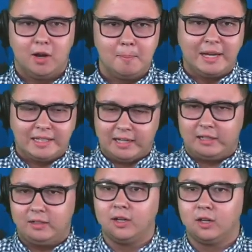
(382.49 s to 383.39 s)
I'll make that
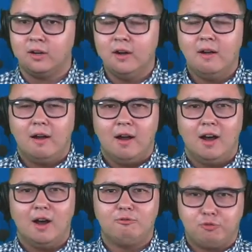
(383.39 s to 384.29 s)
clear
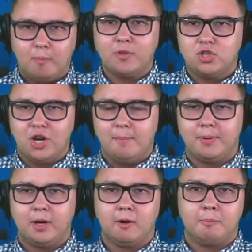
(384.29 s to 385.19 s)
from the jump
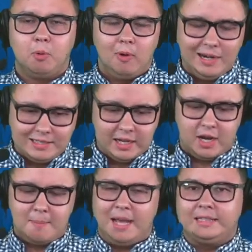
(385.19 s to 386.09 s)
here, but want to tell
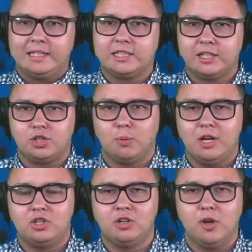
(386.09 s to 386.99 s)
you about this
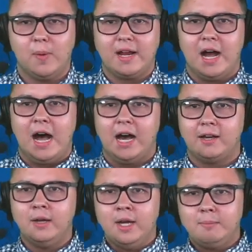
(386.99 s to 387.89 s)
situation going
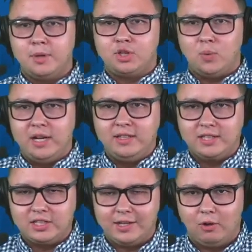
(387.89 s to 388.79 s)
on between the
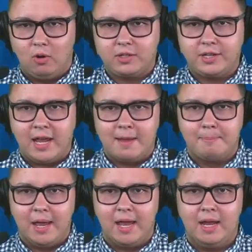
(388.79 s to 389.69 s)
Seahawks
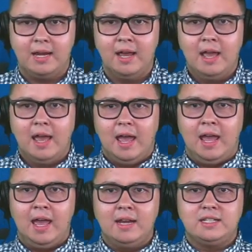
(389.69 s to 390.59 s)
campaign
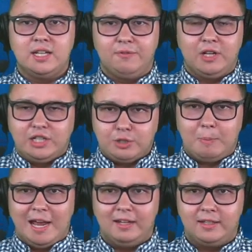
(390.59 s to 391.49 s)
and Tiffany
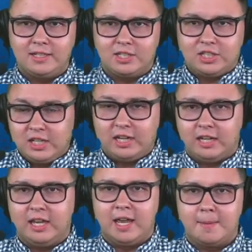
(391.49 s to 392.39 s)
Smiley's
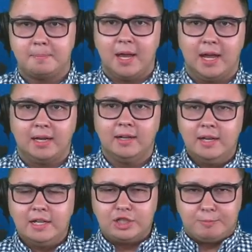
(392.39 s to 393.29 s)
Senate campaign.
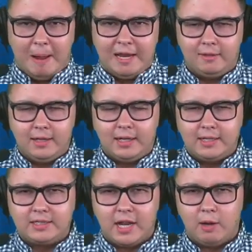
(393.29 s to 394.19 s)
Smiley
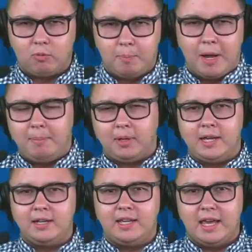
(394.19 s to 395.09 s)
is a
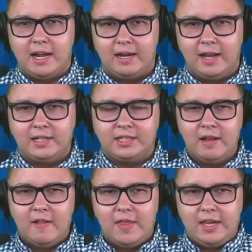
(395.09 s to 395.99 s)
Republican candidate
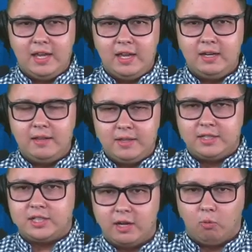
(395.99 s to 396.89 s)
in the
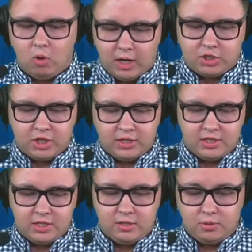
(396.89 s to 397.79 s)
state of
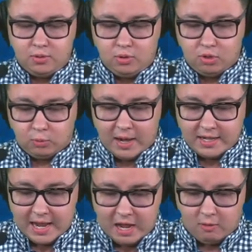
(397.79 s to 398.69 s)
Washington who
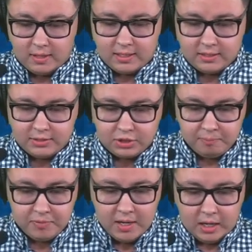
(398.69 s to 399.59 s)
right now is
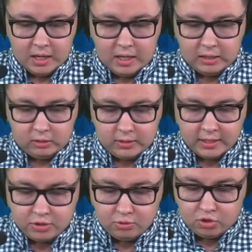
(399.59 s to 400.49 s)

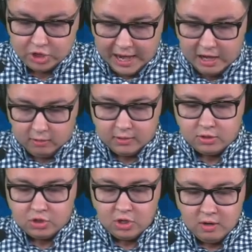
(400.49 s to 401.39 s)
looking to
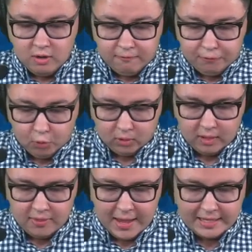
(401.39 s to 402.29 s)
challenge
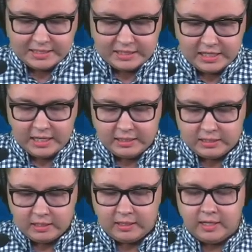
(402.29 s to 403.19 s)
for that
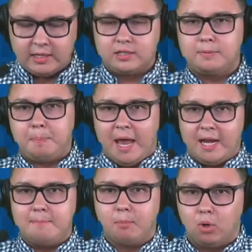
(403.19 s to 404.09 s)
seat against
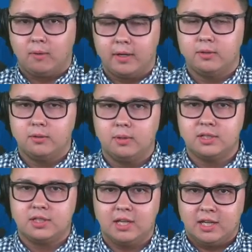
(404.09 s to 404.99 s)
Patty Murray, who
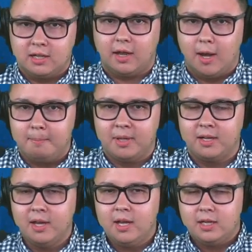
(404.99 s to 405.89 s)
is the incumbent
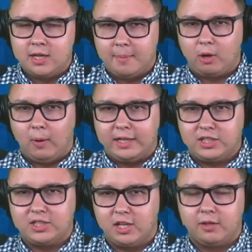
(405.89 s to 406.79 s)
Democrat
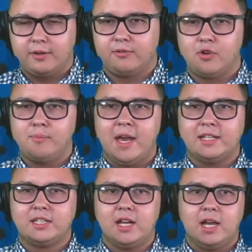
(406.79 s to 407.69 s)
senator from
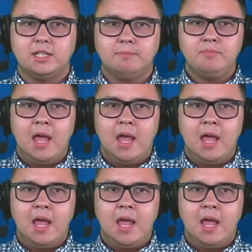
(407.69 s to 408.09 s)
that state.